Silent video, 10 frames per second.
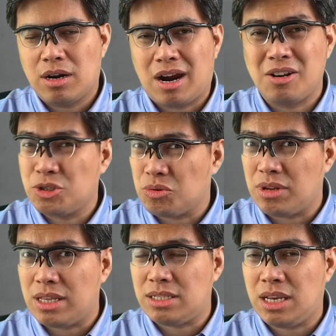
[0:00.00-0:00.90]
our
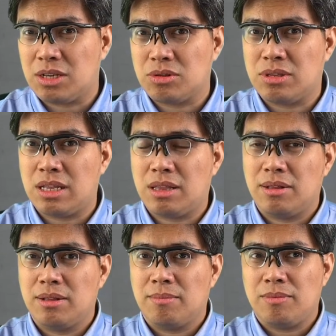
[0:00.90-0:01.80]
students here, so that
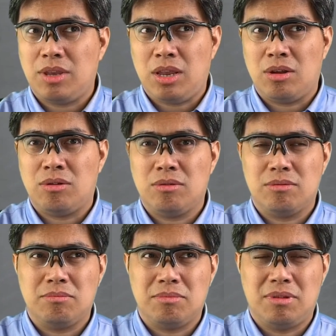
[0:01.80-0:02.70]

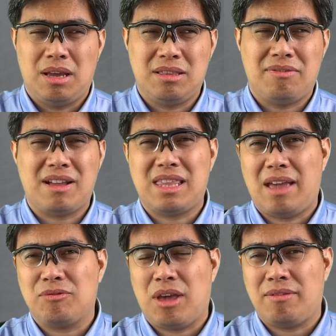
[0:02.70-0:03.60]
the fact they
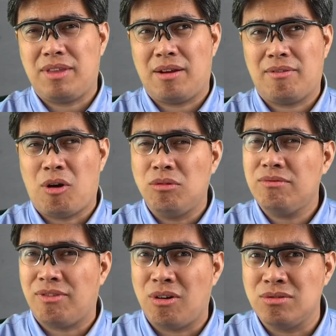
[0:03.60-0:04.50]
have to have their own
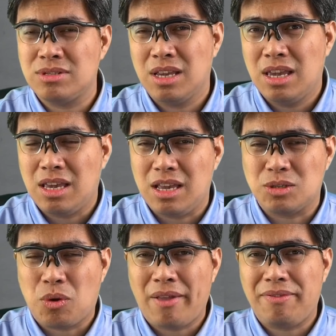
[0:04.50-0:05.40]
phones
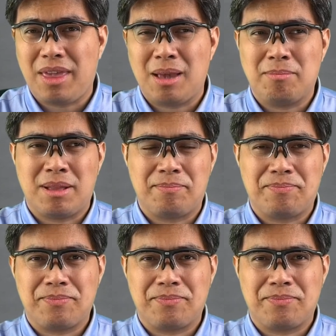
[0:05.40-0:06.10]
is one thing, but